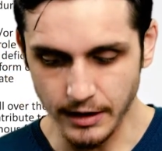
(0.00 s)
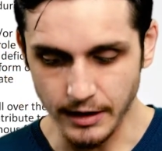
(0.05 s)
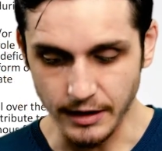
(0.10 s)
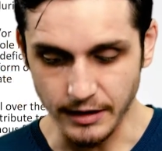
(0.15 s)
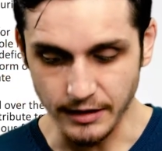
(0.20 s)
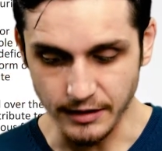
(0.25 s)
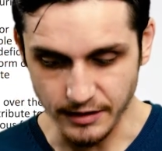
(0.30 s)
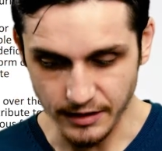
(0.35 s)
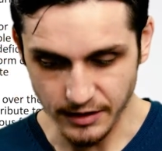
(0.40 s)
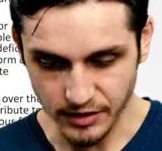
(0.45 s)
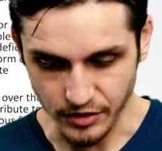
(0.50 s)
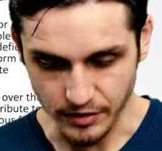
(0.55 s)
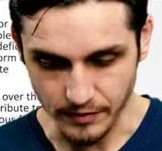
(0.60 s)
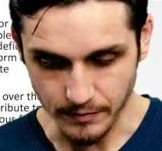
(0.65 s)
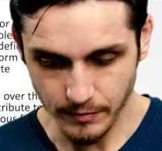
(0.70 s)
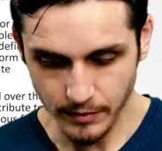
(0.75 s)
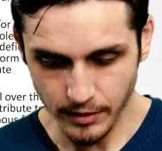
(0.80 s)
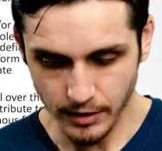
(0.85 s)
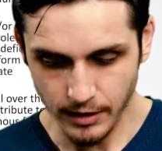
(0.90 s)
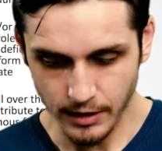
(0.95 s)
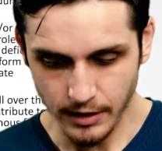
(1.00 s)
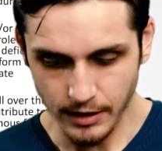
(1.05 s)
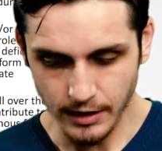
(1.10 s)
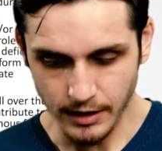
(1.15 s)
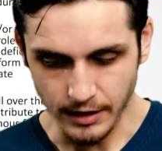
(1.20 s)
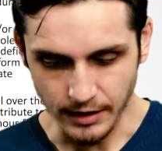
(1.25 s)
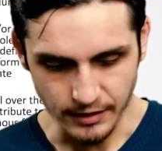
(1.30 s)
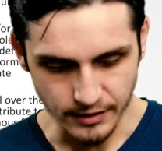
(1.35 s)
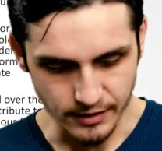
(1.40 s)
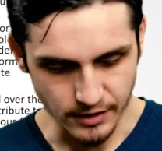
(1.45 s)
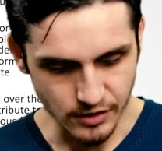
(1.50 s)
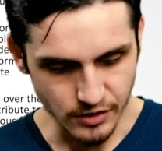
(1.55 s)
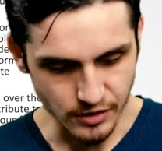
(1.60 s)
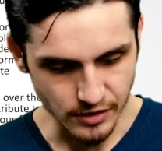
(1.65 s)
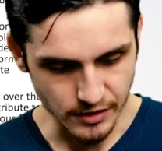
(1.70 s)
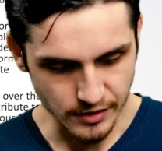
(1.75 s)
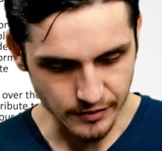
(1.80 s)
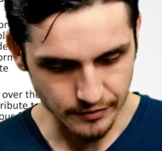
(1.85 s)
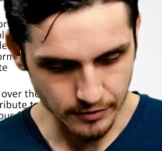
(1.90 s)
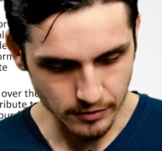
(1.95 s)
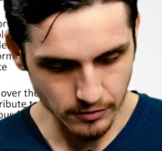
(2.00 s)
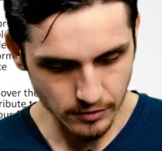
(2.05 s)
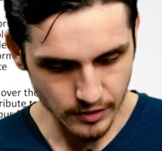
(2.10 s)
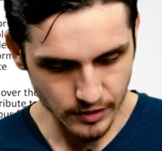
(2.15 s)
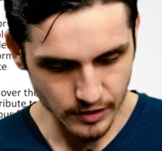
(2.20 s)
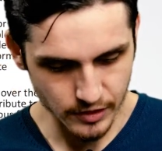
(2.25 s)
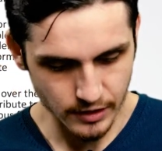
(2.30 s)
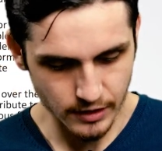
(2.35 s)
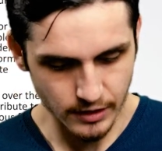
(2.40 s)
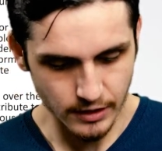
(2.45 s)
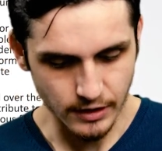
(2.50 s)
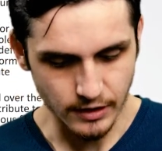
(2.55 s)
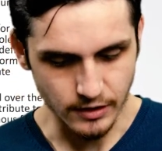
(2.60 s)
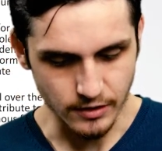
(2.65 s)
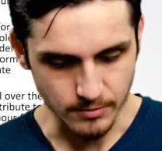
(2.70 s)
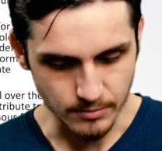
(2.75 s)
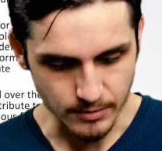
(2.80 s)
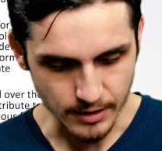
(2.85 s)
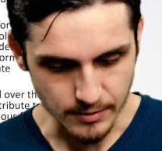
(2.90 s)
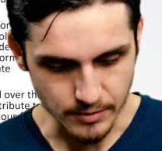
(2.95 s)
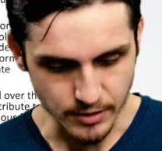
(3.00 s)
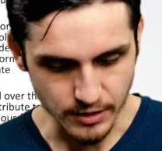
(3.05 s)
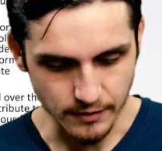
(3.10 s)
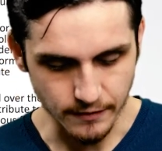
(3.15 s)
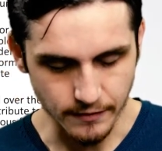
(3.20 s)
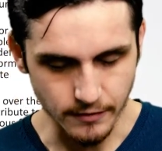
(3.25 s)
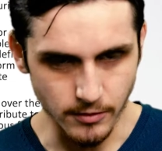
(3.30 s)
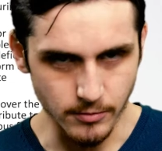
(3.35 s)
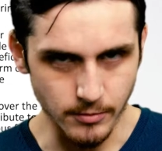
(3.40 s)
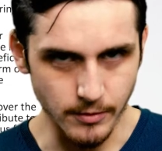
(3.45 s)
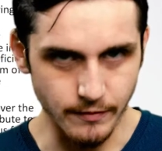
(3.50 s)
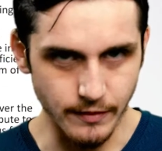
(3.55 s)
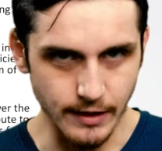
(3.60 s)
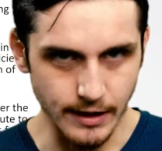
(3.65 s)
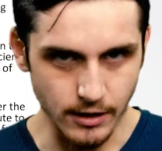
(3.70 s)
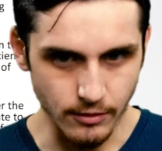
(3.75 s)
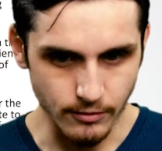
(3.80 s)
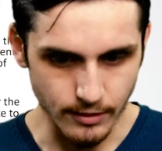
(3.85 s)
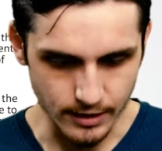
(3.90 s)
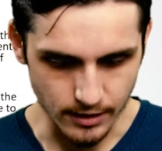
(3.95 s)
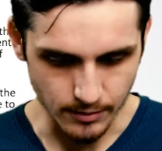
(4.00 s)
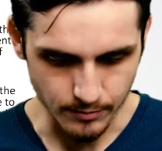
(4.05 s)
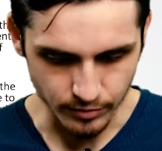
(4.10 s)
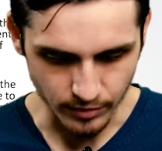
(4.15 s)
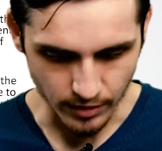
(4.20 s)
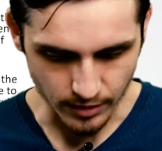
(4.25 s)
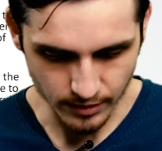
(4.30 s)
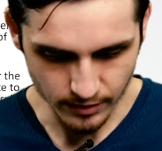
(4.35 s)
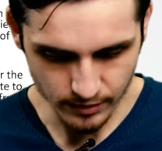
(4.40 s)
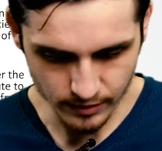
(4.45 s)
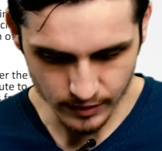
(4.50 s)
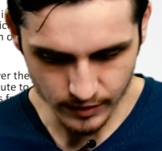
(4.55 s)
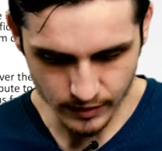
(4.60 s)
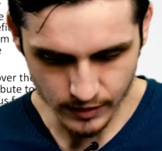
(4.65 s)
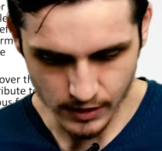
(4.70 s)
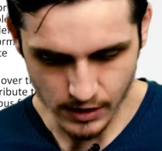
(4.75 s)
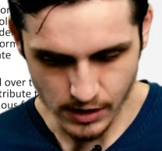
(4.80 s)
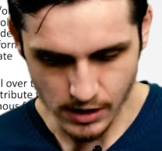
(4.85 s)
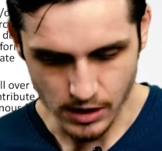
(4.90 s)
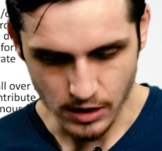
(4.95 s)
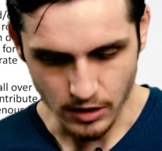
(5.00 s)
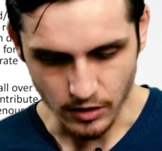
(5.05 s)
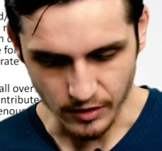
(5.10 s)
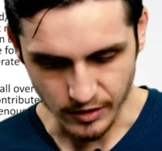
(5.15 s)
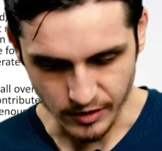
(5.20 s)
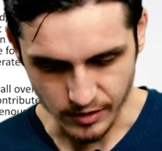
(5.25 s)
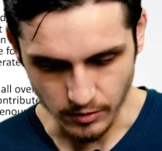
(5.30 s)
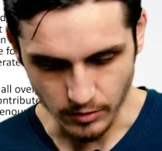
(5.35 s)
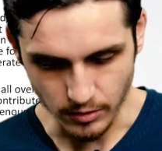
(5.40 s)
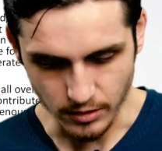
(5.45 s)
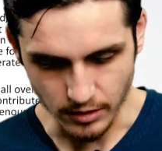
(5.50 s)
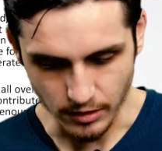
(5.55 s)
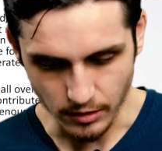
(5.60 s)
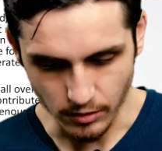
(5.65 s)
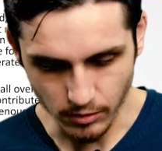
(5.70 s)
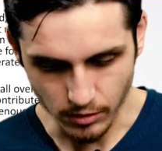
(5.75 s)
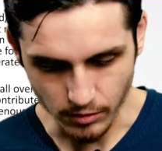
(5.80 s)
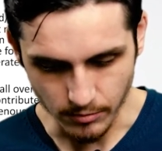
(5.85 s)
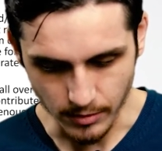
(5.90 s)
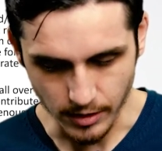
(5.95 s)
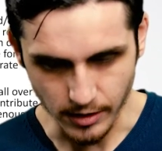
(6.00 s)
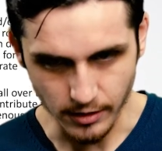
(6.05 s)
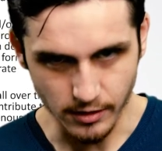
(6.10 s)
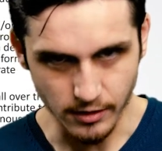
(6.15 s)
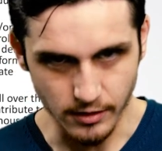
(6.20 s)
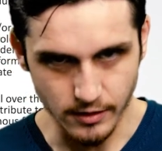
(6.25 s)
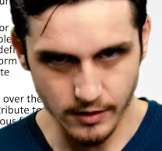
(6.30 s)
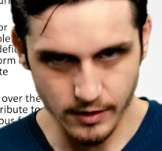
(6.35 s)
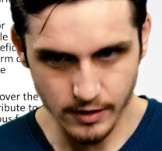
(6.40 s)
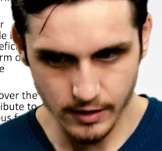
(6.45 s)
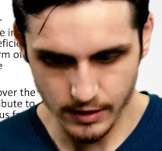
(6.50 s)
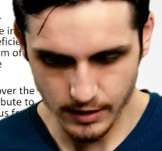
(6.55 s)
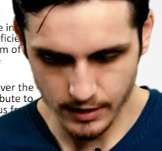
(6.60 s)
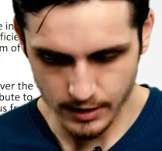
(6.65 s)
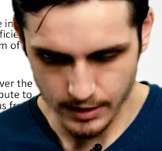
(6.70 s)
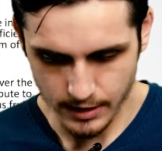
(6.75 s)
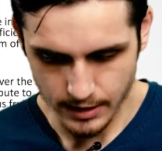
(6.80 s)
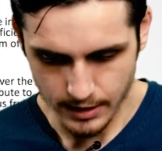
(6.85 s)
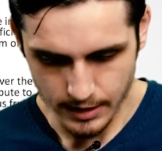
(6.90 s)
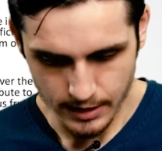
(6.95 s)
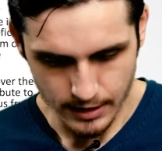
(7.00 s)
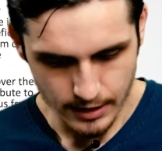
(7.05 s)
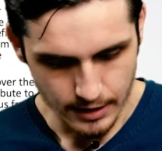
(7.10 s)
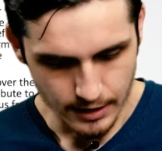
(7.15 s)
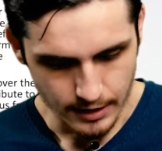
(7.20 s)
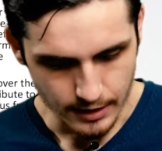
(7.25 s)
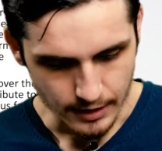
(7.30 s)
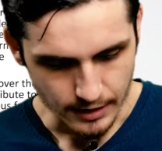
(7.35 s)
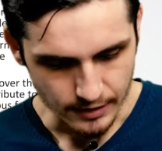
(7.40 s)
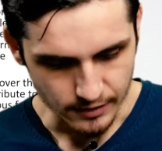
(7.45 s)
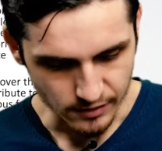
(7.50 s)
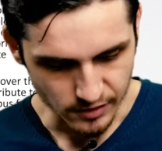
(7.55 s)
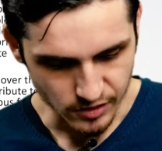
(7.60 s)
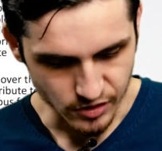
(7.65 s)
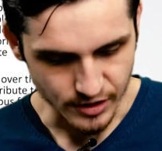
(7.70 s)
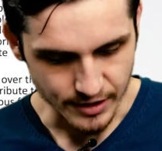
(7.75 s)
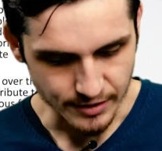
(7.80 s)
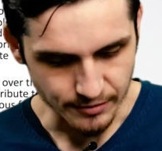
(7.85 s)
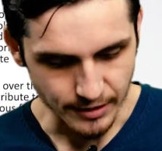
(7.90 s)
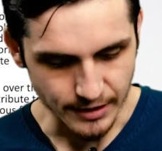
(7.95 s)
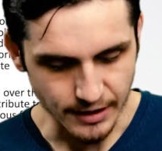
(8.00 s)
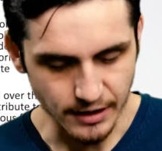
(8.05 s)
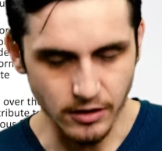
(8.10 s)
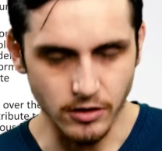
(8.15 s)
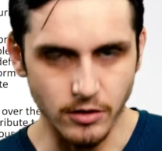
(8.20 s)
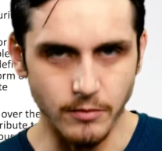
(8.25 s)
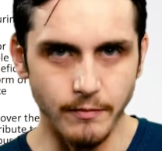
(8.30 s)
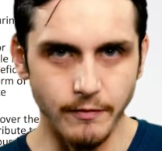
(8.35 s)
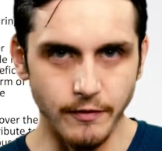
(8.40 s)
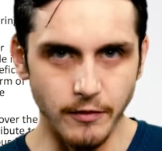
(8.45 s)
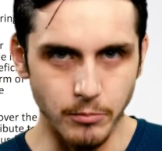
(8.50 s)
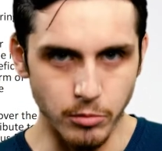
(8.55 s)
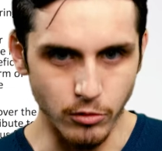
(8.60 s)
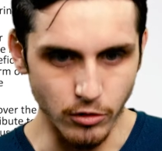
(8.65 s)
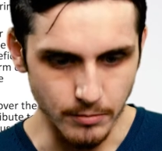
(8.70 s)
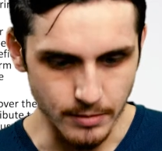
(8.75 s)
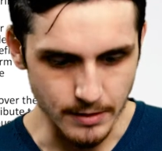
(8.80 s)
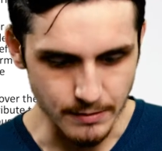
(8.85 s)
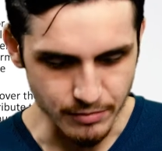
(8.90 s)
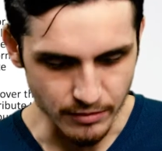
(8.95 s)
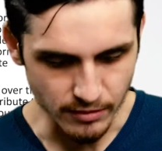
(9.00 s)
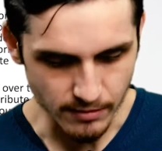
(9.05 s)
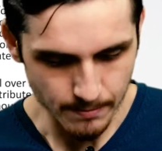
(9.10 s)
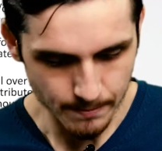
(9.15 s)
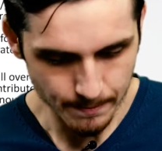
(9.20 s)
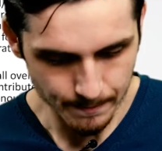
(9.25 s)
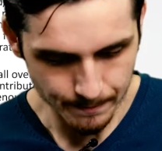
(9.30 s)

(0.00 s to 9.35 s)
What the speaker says: In addition, indigenous fruits, sometimes in the form of value-added products, are sold on local markets and thus generate income for poor people.